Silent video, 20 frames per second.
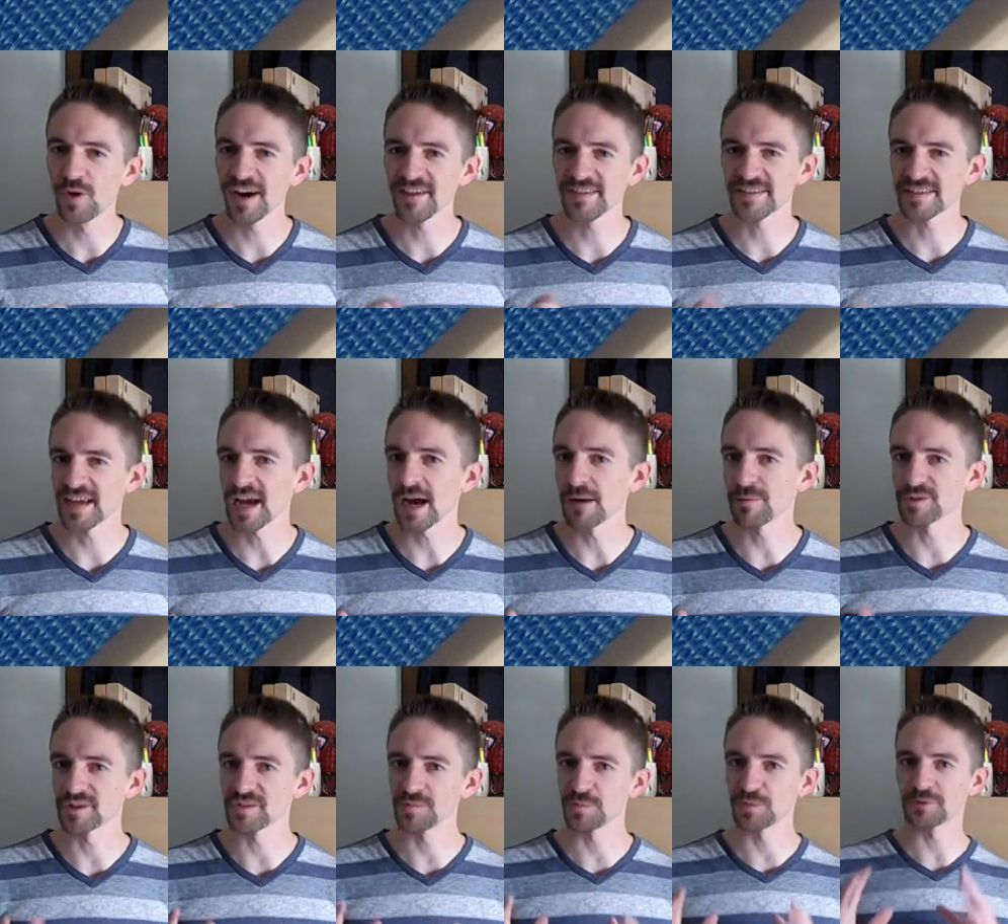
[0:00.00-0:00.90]
why this
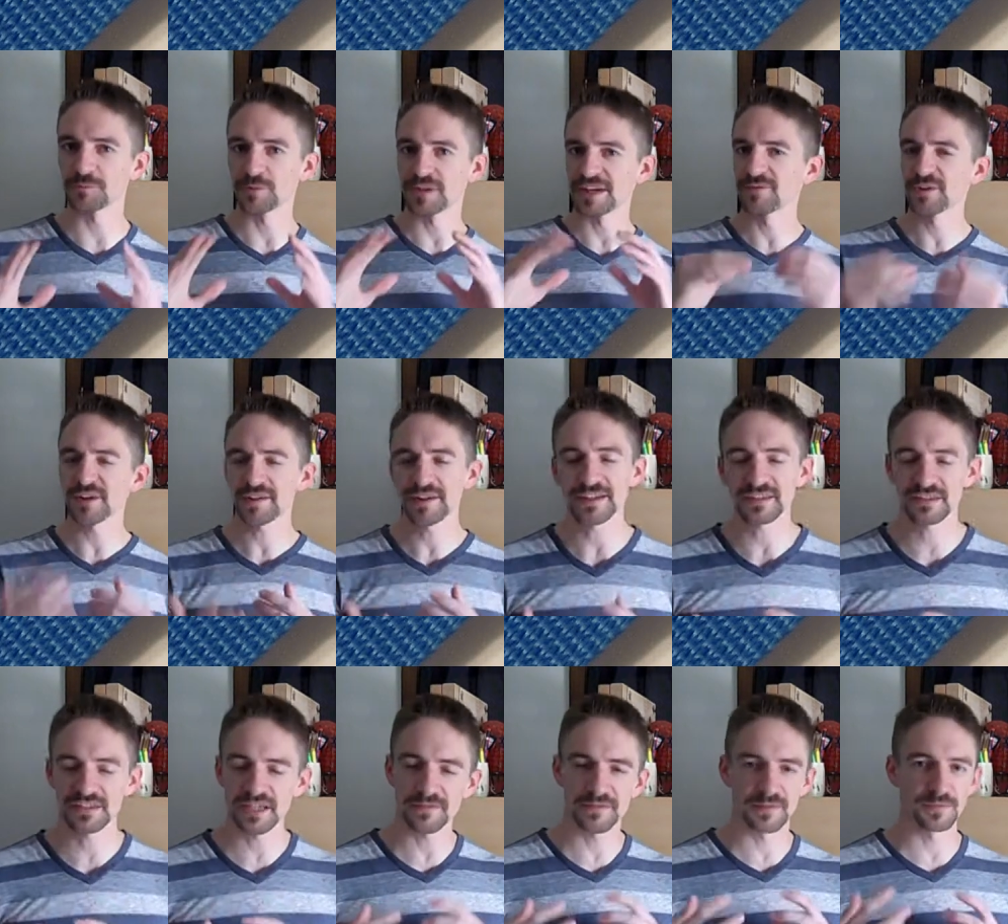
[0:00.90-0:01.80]
happens, but whenever I got
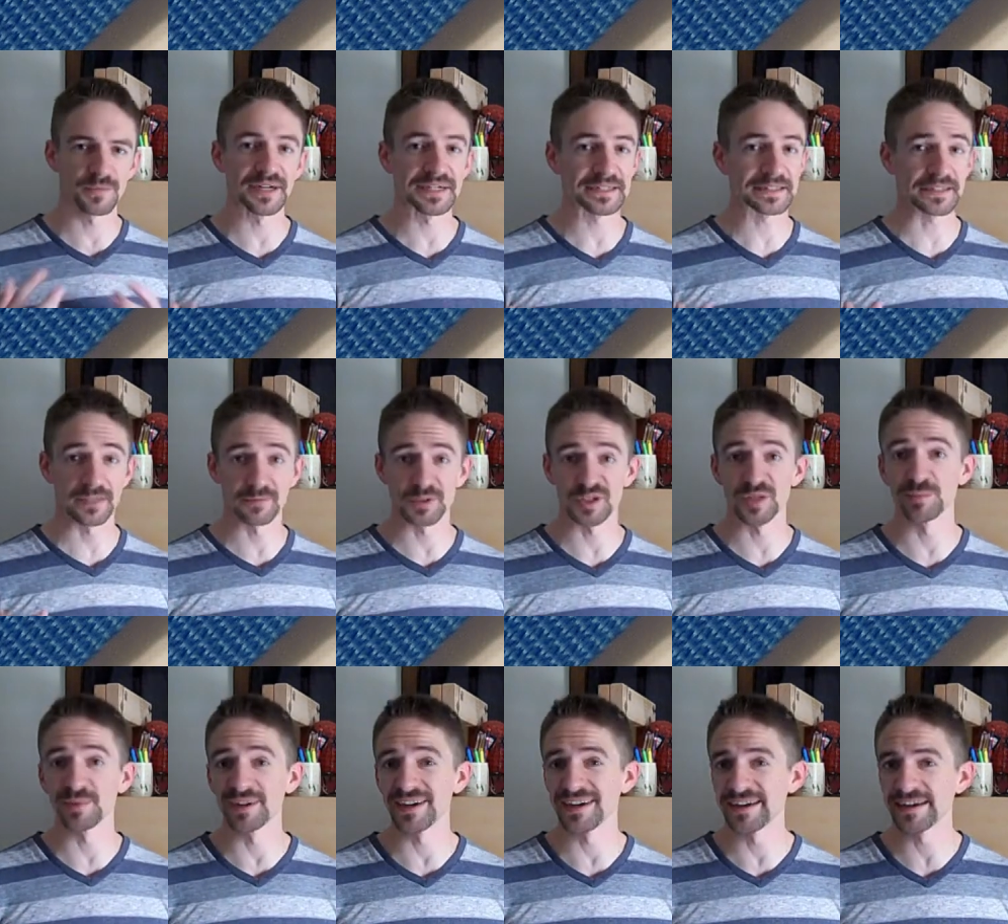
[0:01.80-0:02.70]
stuff in mind that I'm going
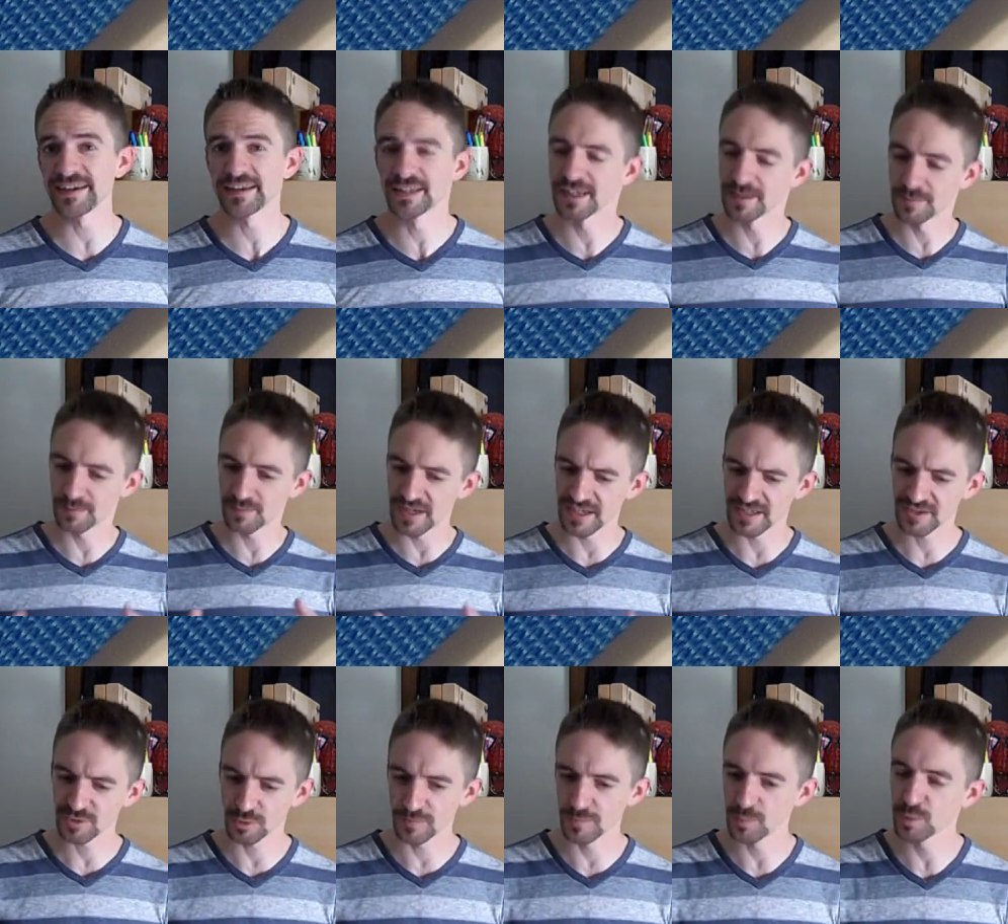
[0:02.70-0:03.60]
to buy and I
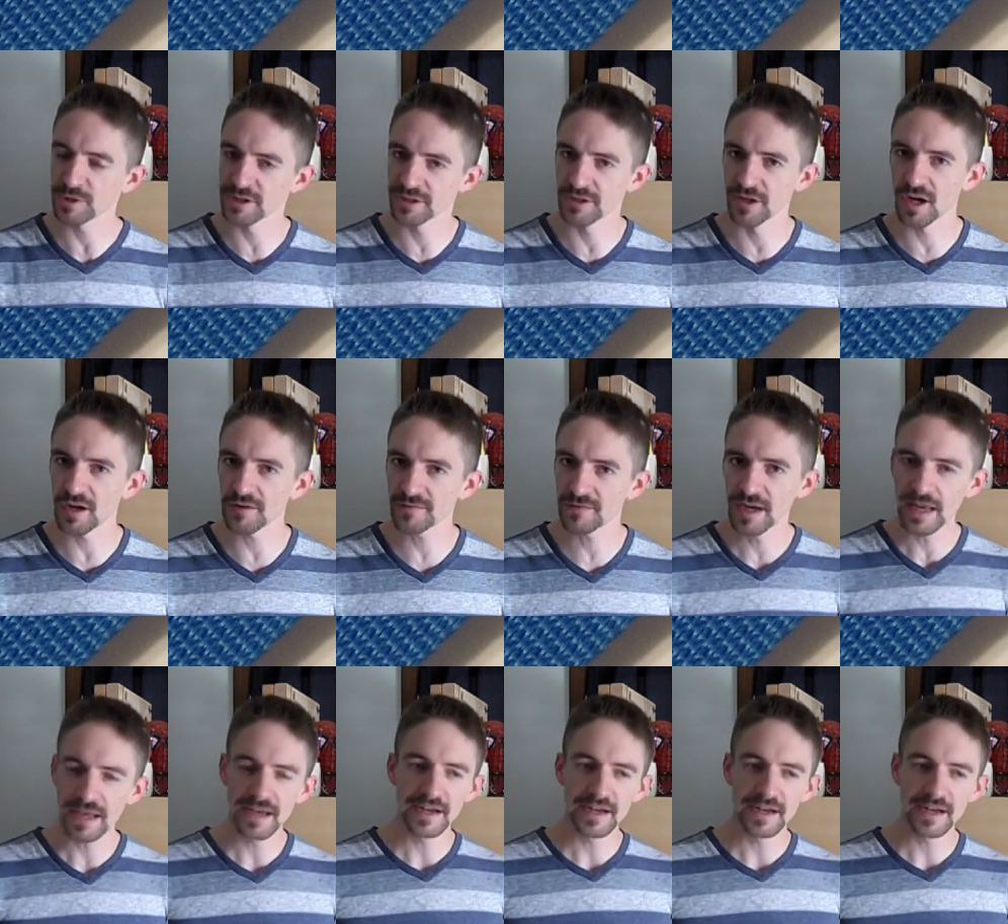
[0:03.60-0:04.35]
sort of put it off,